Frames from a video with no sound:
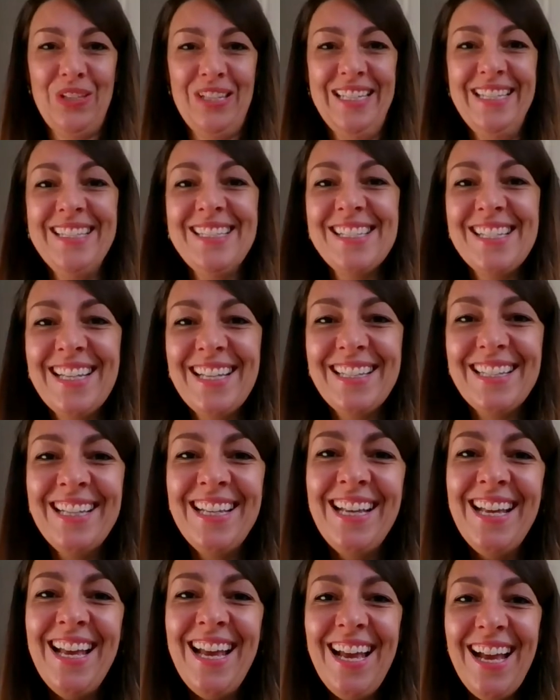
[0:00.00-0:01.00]
the internet,
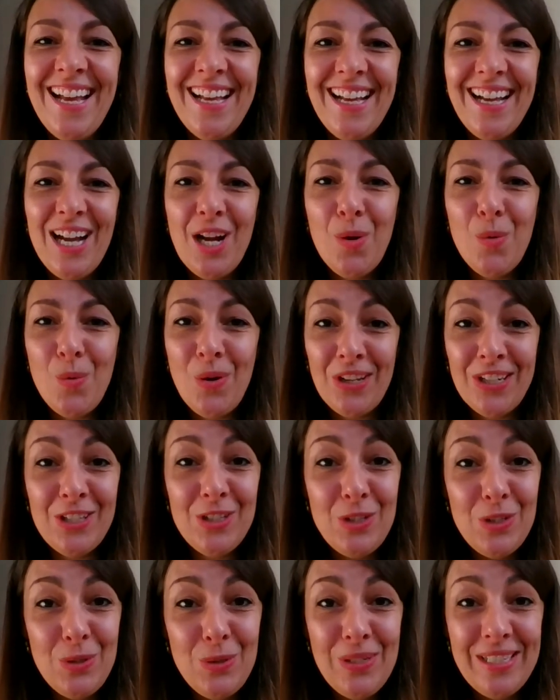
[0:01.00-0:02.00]
I want to
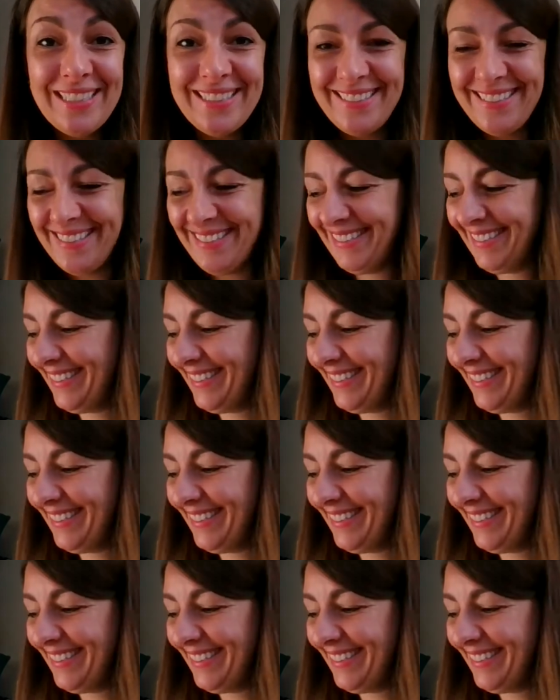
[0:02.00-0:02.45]
do it.